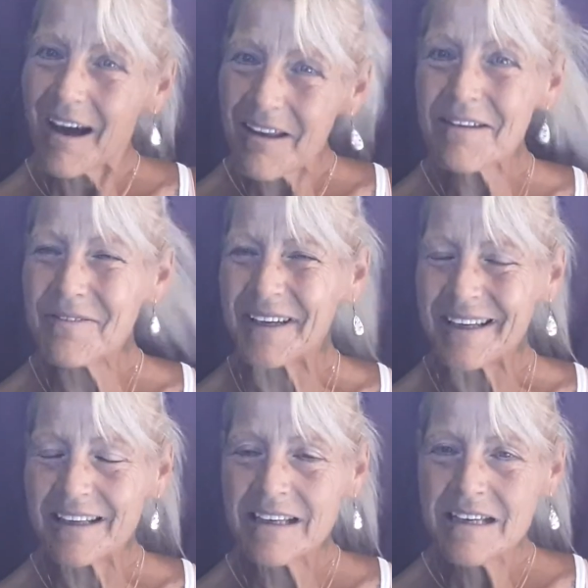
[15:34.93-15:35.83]
All of
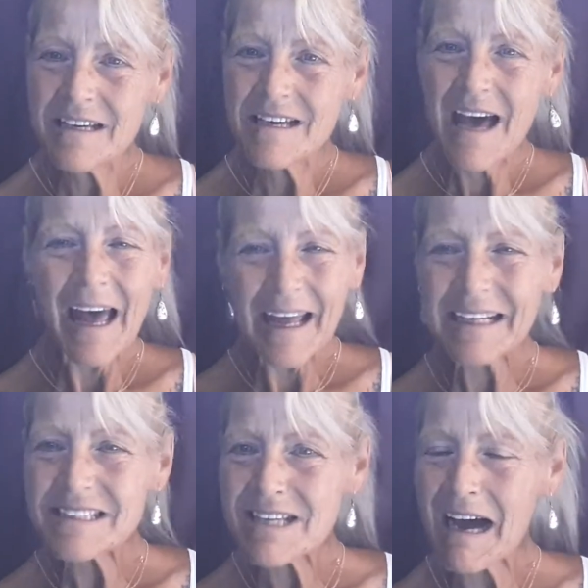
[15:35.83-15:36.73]
it.
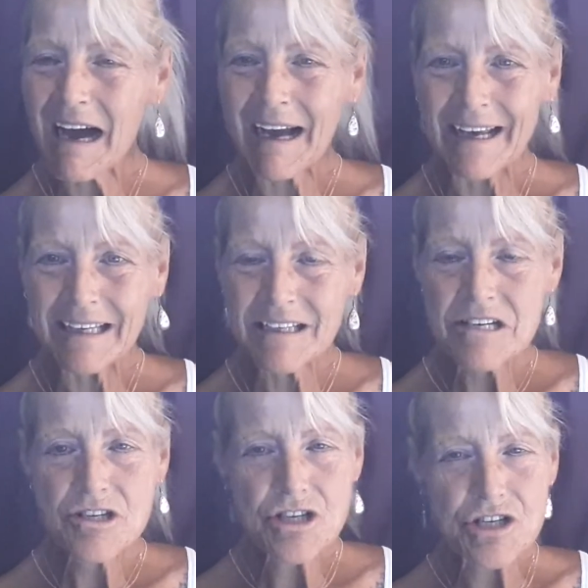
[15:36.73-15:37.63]
Hang tight.
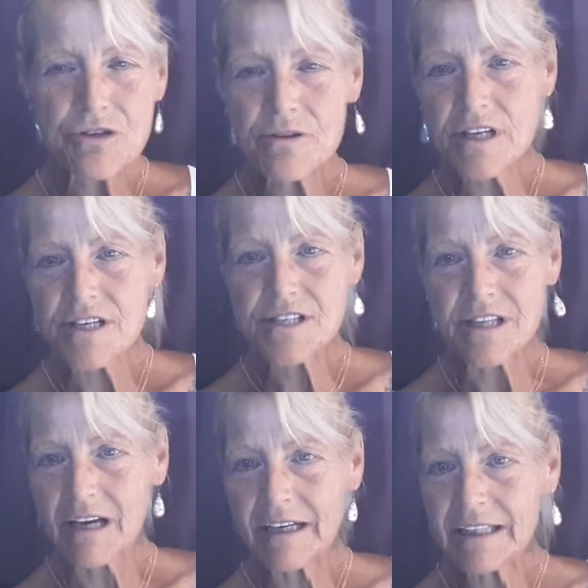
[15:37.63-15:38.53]
Do these
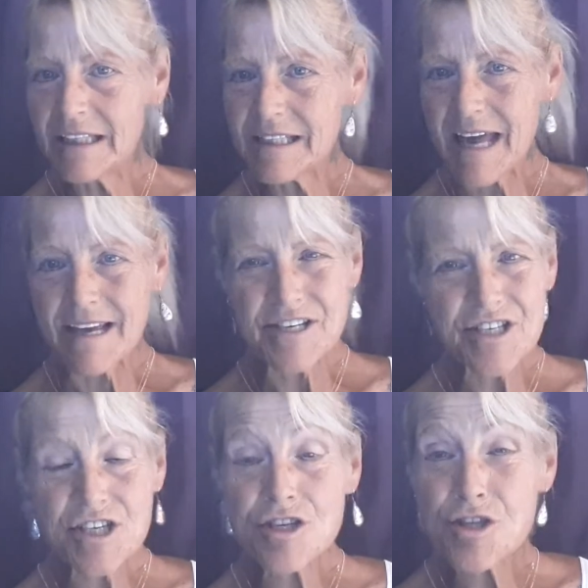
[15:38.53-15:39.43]
90
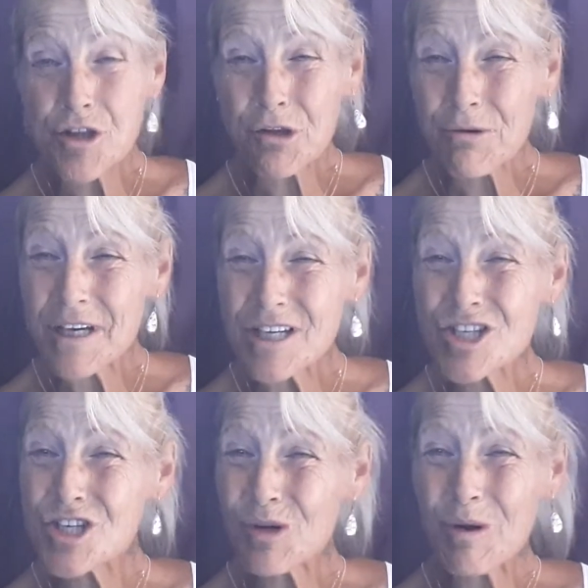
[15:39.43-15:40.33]
days. Just 3
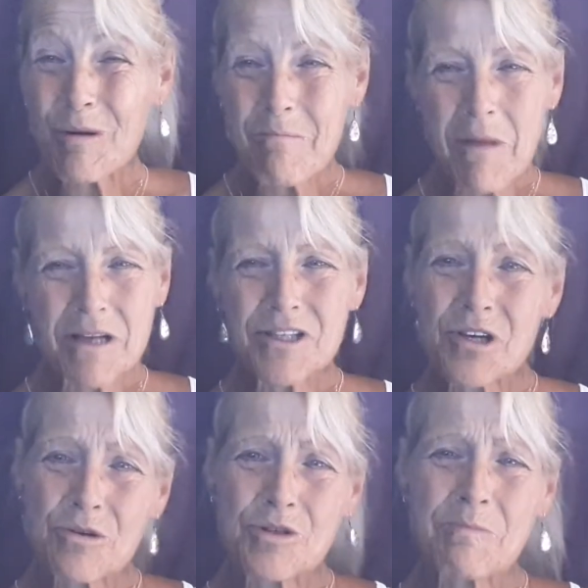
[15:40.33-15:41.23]
short months
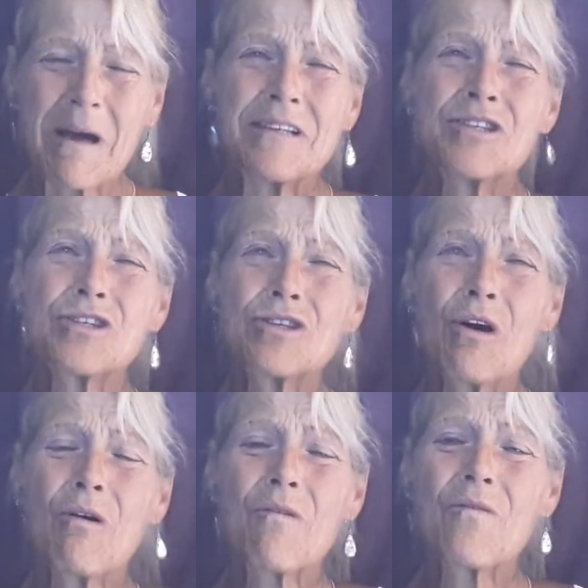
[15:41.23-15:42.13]
goes by
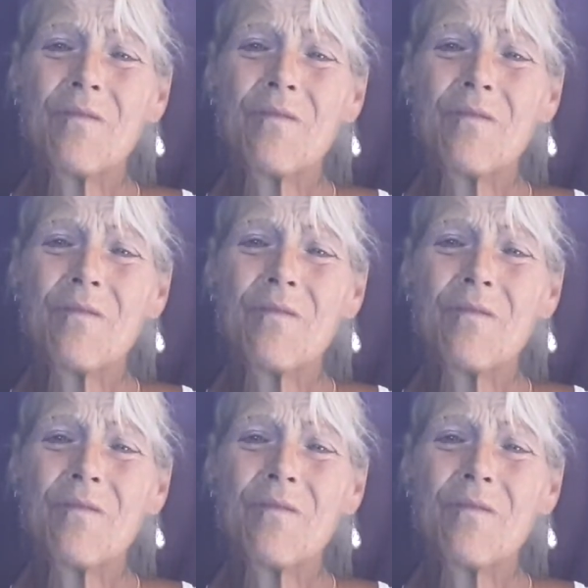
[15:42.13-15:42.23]
so